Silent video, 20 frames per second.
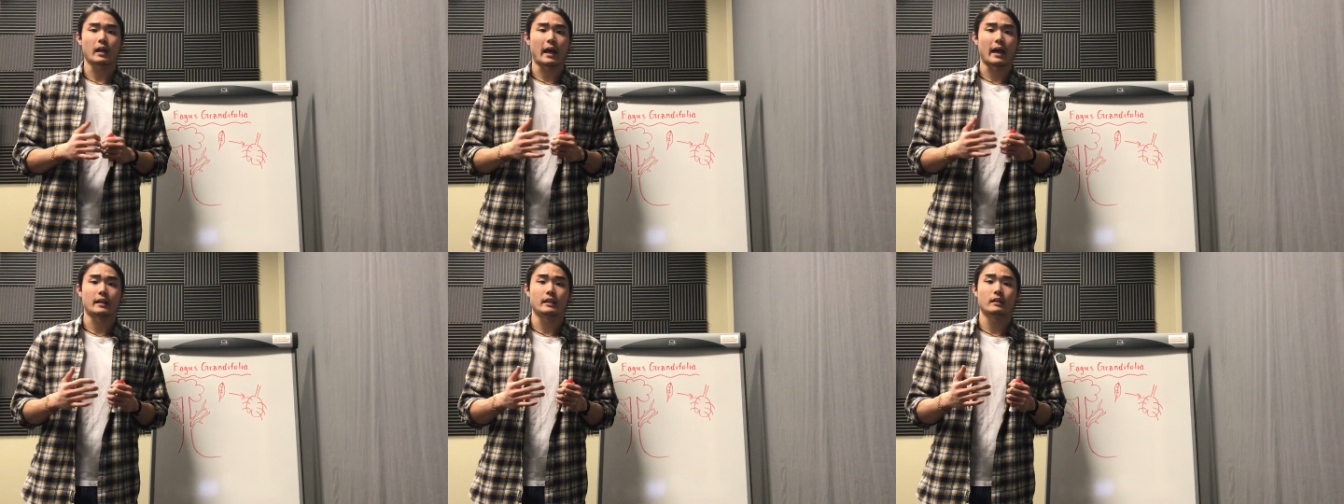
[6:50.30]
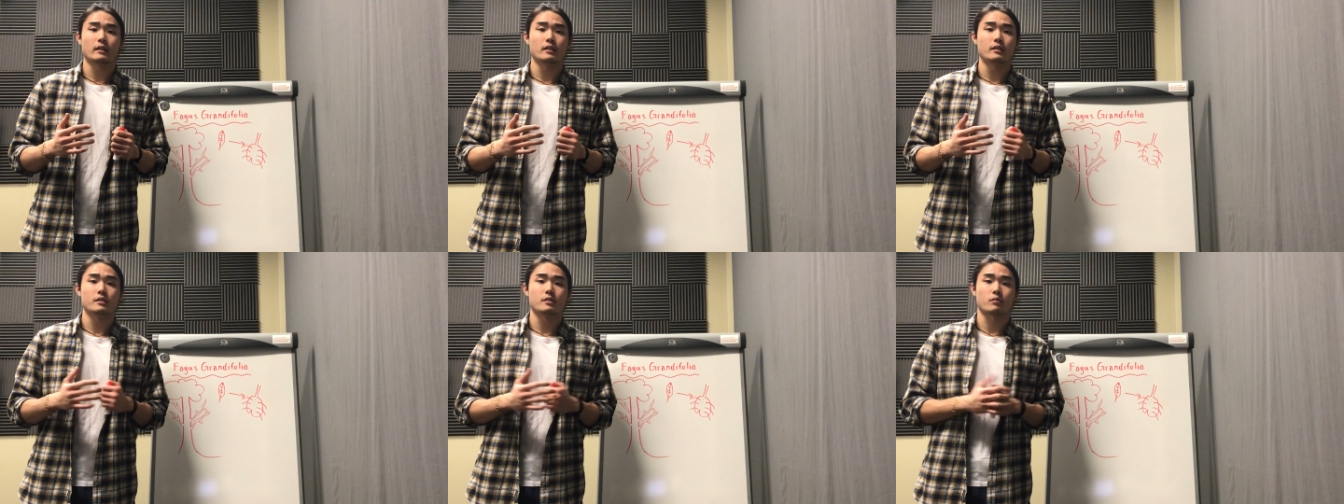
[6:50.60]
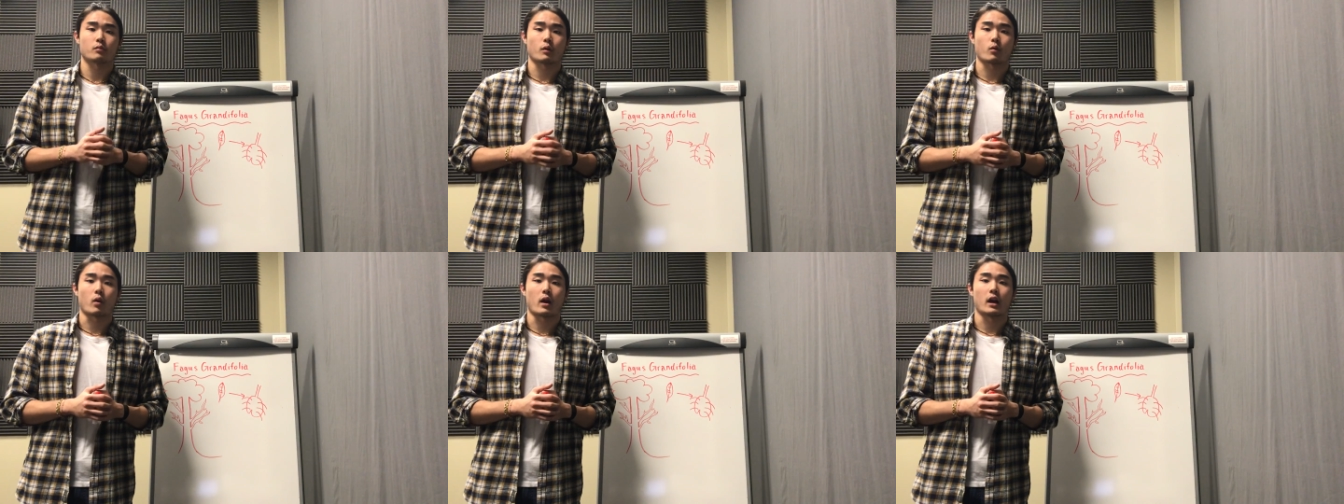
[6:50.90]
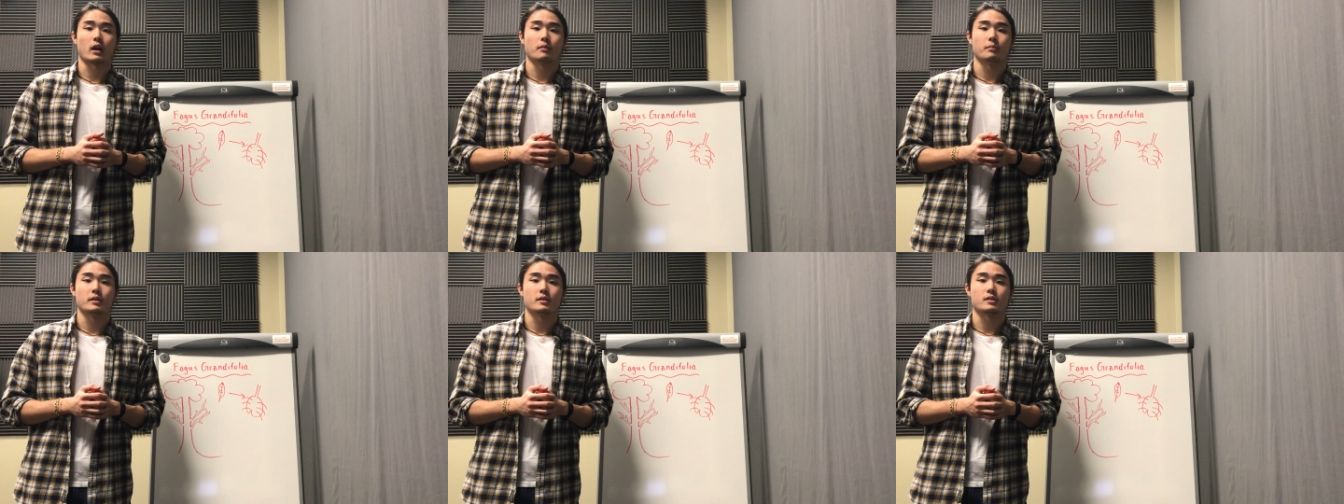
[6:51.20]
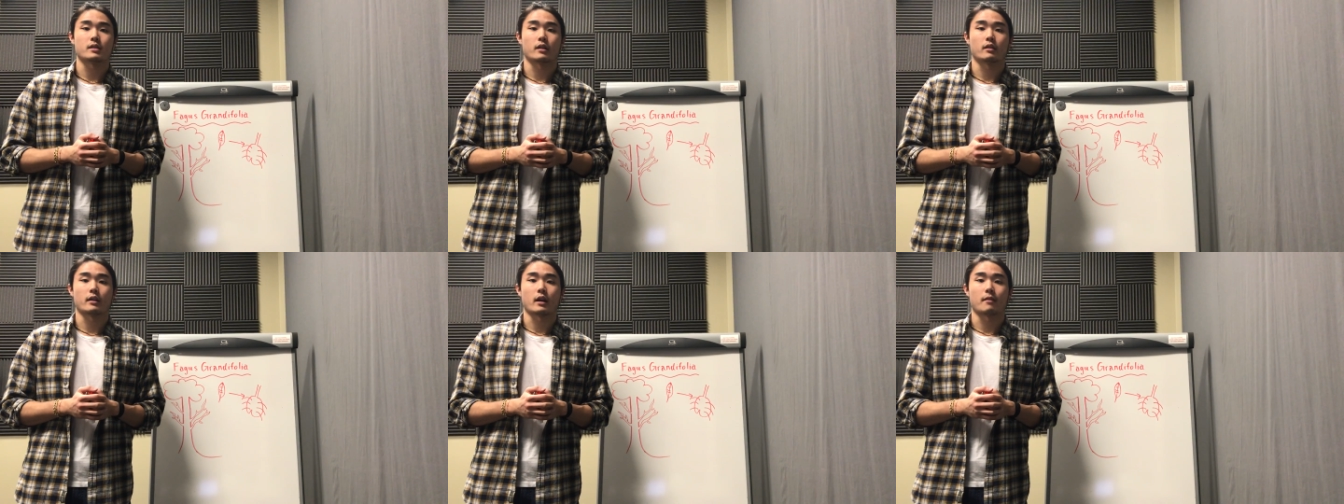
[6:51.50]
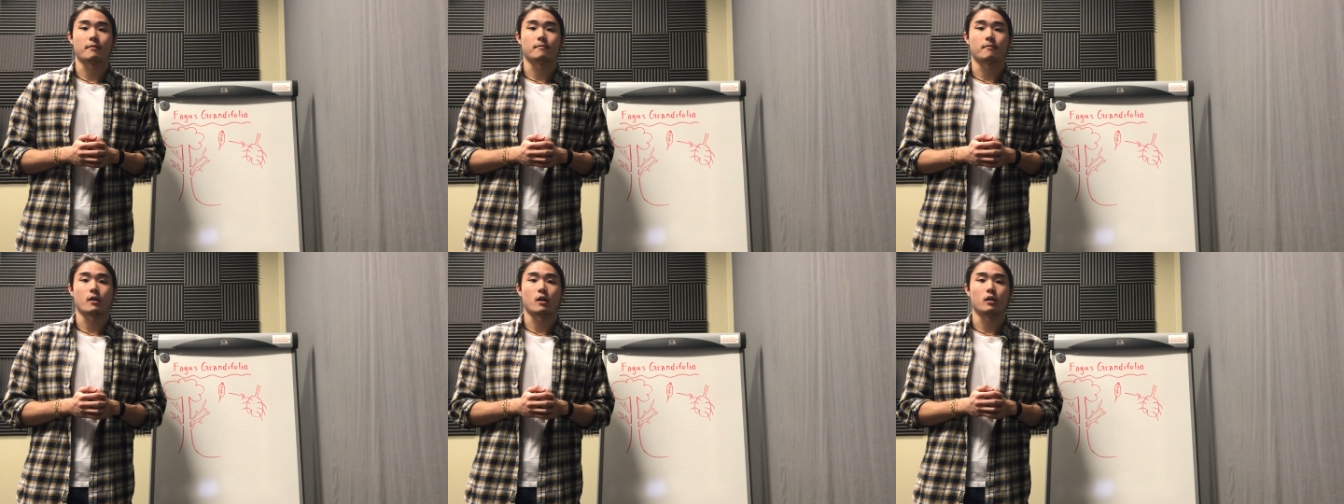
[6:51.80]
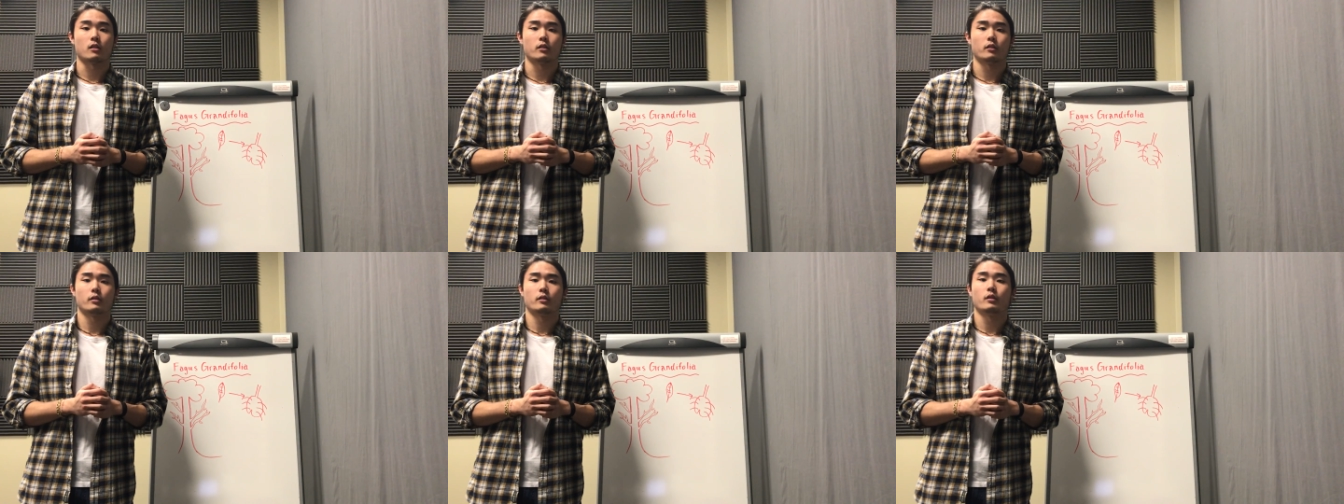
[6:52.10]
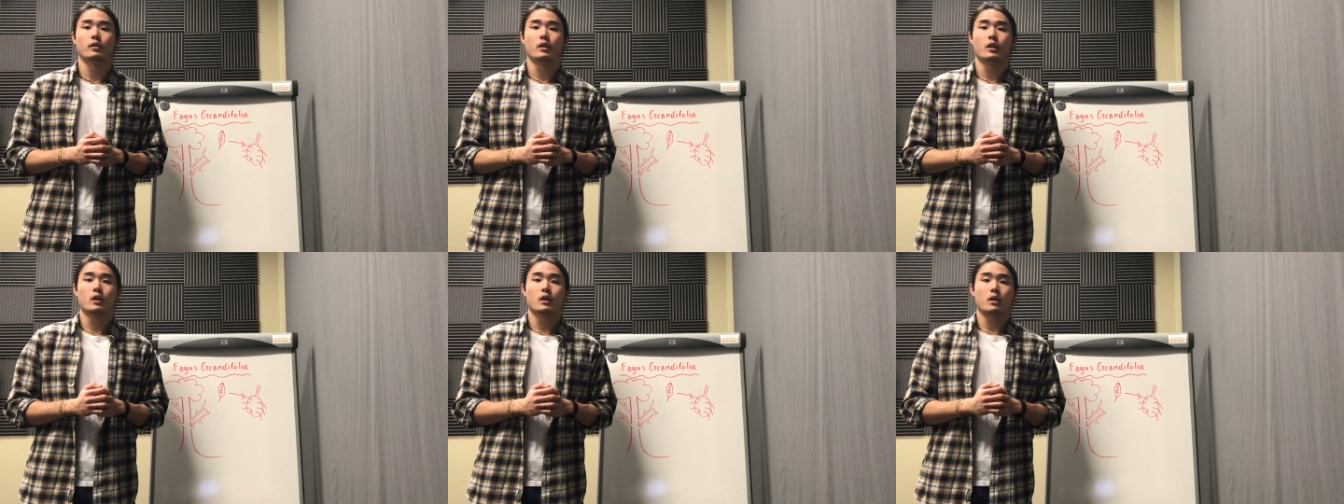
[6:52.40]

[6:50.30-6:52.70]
Any of these requirements that are not followed